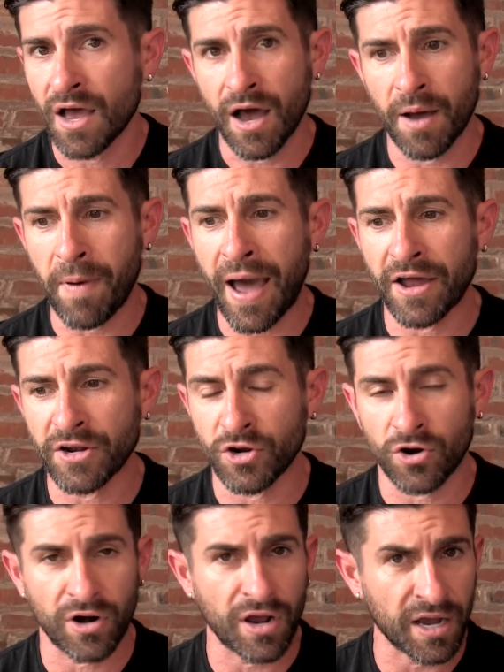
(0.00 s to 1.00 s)
about
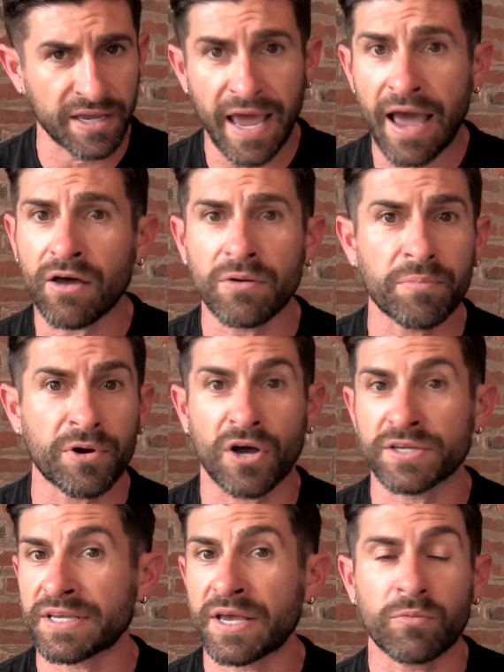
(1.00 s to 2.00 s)
your account
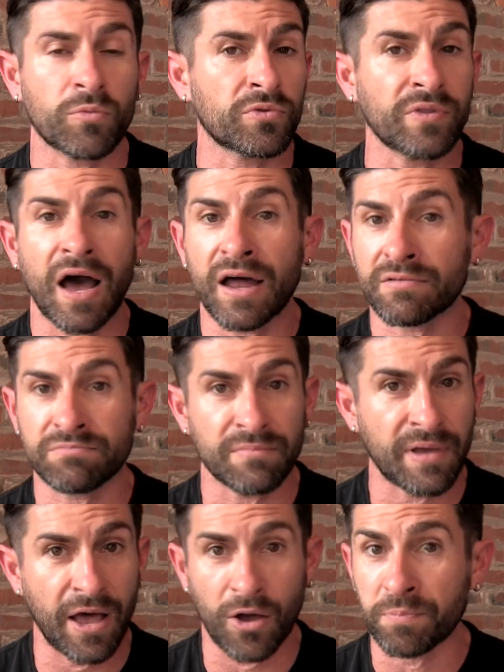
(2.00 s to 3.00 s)
because it will
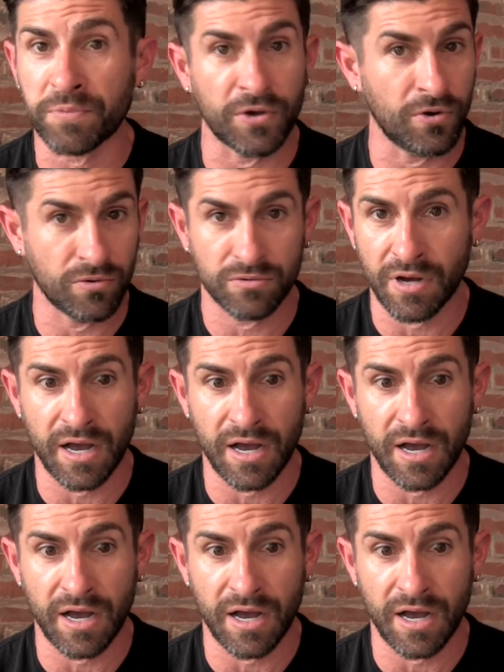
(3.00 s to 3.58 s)
not help you.